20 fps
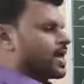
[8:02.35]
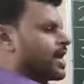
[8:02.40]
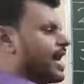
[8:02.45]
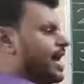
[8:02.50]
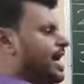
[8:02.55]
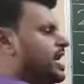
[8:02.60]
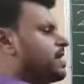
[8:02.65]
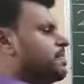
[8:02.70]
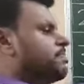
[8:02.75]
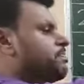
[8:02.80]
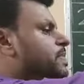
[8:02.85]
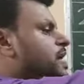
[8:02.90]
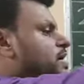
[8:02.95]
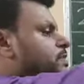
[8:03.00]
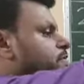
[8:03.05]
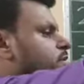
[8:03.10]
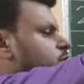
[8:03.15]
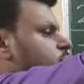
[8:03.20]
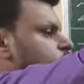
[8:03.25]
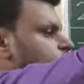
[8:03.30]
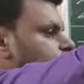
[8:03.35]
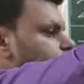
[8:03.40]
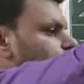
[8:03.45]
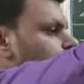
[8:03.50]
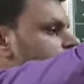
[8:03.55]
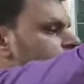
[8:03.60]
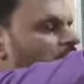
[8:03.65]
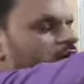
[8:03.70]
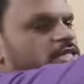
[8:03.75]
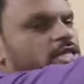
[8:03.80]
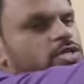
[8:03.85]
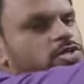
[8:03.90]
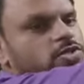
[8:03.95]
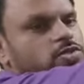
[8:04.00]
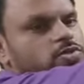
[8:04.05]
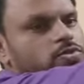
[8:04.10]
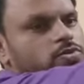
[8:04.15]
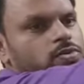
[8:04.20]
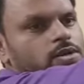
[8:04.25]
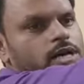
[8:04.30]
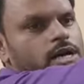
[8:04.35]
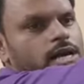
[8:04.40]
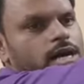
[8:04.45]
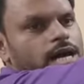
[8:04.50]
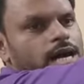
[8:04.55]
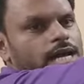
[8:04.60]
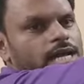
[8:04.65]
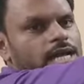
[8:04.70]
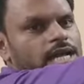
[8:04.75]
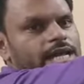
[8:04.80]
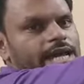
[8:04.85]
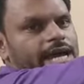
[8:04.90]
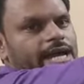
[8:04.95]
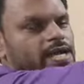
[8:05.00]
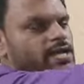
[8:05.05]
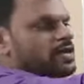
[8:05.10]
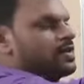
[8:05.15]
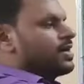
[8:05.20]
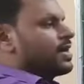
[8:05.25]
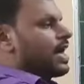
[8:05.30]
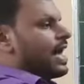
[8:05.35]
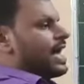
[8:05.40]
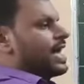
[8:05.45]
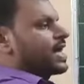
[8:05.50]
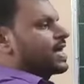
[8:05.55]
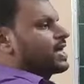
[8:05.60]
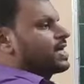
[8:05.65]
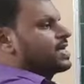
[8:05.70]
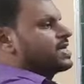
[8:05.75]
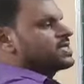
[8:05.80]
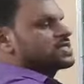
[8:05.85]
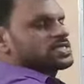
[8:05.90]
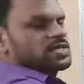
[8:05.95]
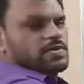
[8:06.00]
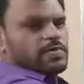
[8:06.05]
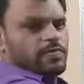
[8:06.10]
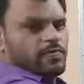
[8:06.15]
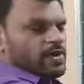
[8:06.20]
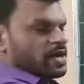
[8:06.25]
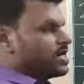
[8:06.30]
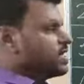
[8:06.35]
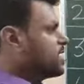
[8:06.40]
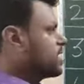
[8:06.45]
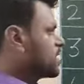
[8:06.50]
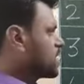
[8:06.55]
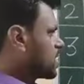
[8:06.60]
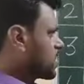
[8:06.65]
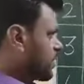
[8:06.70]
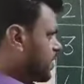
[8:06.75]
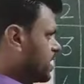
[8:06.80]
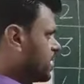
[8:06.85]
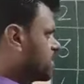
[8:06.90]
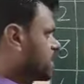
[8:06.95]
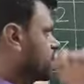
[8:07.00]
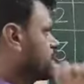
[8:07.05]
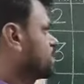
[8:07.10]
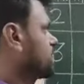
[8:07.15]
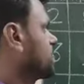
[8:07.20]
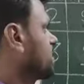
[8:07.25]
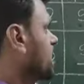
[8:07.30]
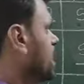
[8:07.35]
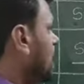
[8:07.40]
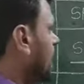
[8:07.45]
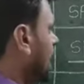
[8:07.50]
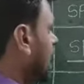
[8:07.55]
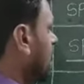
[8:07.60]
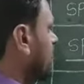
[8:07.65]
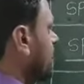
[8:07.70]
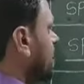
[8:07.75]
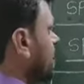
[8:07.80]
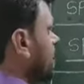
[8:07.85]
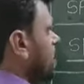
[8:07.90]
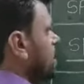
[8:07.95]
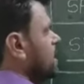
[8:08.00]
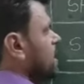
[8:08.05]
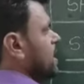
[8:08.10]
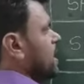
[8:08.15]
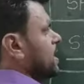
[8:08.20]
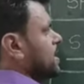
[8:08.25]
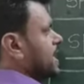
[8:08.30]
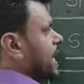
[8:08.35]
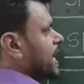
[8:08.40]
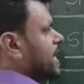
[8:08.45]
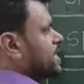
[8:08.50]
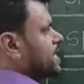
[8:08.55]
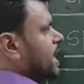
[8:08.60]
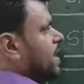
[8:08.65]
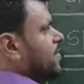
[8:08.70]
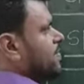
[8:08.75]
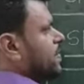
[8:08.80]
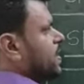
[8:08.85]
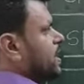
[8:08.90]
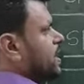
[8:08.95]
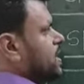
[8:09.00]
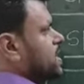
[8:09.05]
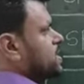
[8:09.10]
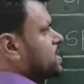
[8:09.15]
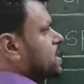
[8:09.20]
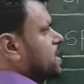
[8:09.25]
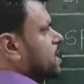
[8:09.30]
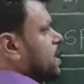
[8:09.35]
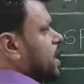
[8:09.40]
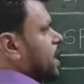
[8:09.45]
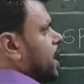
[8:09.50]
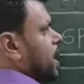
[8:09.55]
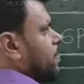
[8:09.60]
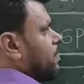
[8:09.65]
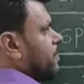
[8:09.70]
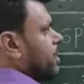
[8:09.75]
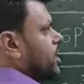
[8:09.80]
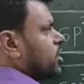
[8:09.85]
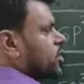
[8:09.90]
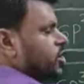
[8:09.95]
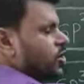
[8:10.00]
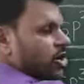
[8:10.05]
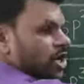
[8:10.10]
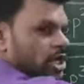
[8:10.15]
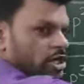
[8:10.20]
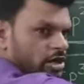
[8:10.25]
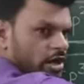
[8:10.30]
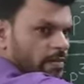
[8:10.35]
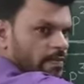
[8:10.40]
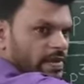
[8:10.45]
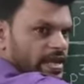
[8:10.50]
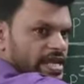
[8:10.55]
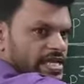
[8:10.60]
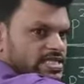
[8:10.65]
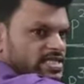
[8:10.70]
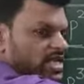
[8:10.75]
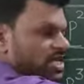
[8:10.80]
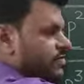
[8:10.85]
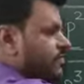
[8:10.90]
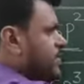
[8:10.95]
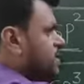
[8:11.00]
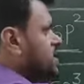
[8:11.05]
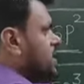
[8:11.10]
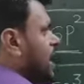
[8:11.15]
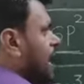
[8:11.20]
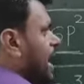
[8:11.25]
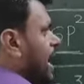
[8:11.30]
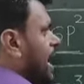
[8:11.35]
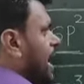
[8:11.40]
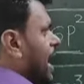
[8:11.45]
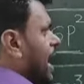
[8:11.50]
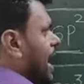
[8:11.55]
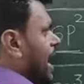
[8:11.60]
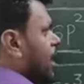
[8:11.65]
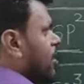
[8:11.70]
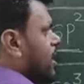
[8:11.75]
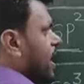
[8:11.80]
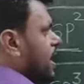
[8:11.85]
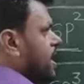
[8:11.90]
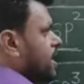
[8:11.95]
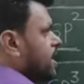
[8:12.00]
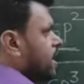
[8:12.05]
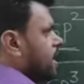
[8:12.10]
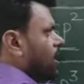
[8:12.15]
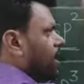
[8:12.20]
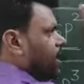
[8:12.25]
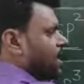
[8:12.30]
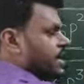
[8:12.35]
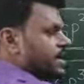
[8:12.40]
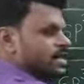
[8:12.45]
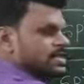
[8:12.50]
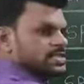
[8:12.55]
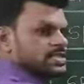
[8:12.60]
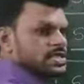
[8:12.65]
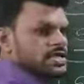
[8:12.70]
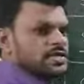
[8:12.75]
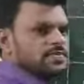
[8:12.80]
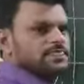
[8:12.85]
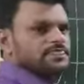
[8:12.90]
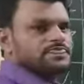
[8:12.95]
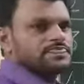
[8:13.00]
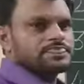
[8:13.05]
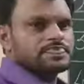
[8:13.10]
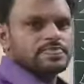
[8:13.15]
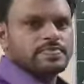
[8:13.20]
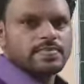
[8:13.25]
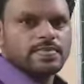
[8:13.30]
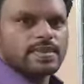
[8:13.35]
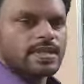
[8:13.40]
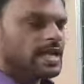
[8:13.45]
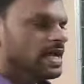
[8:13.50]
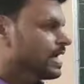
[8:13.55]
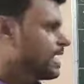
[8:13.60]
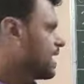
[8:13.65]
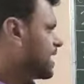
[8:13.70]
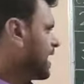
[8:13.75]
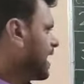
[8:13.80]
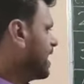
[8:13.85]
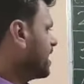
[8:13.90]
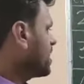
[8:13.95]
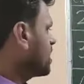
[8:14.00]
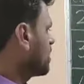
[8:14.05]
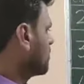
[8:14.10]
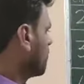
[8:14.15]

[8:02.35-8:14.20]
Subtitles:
and between two successive ligand angle is 120. And here the example is a mercury complex in which iodine is the ligand